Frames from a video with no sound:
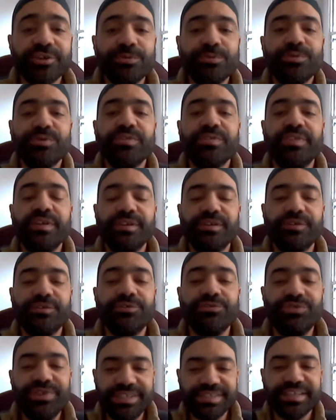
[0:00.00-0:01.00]
So the
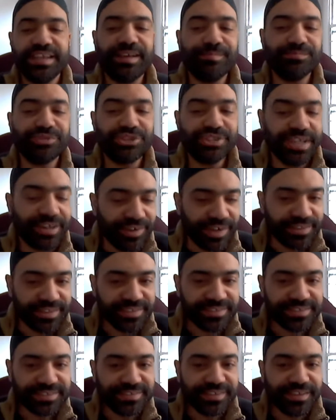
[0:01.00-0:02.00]
reason I'm
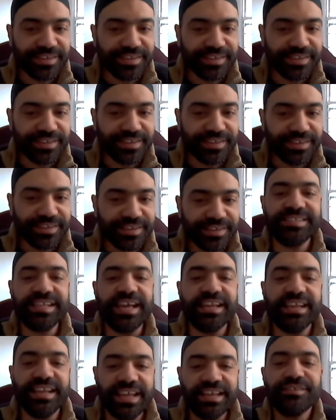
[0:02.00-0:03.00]
sharing this
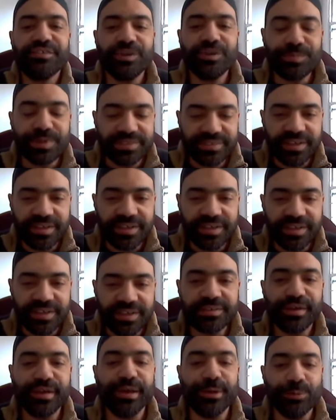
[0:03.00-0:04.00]
is that in
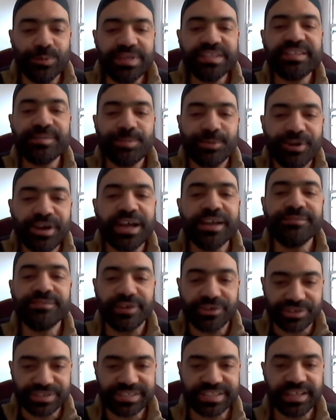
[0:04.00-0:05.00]
Ramadan we
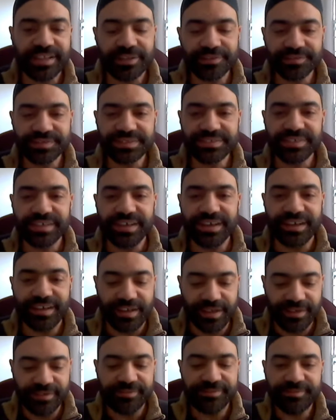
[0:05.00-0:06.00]
deprive ourselves
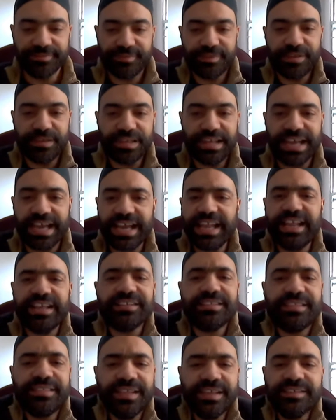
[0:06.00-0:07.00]
of
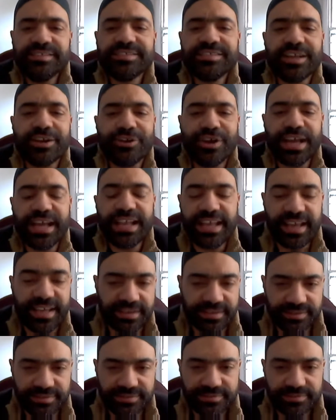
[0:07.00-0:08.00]
things that are
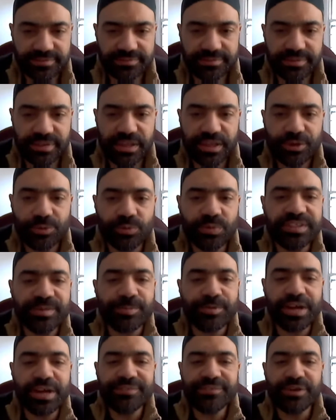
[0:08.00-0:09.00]
halal.
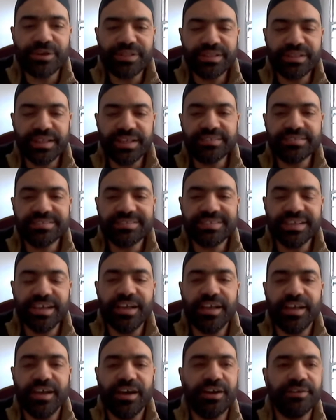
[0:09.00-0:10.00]
We deprive our things
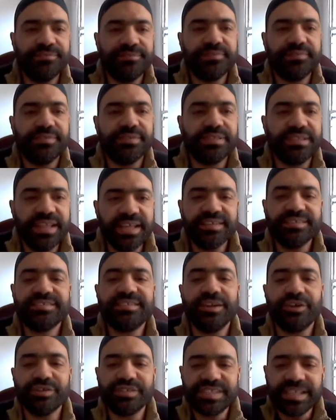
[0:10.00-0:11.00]
of
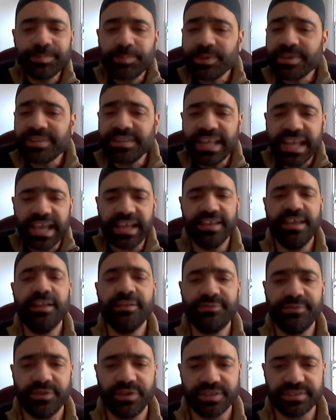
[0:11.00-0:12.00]
things that are typically
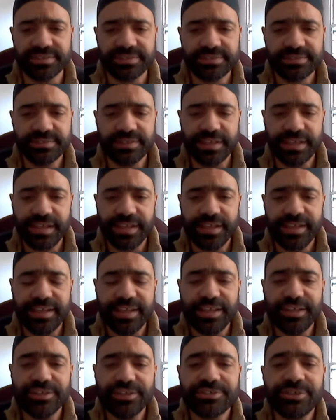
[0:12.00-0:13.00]
halal for us,
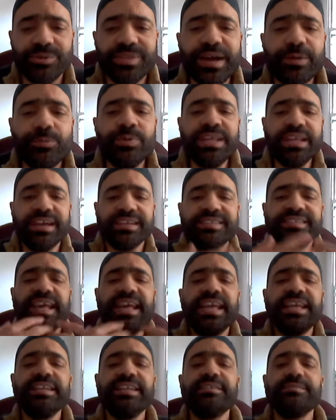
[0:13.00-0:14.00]
so that we
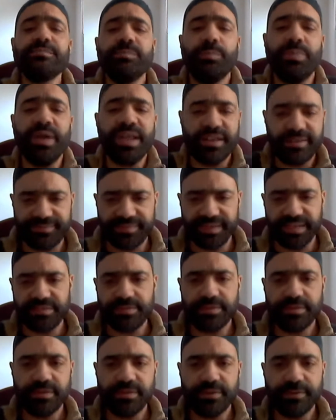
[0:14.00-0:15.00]
attain
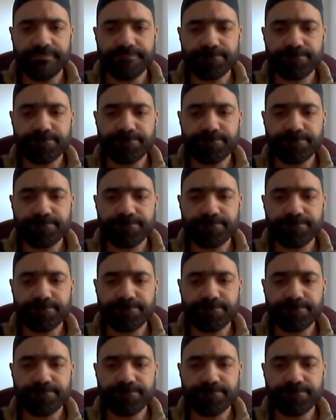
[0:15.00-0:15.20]
benefit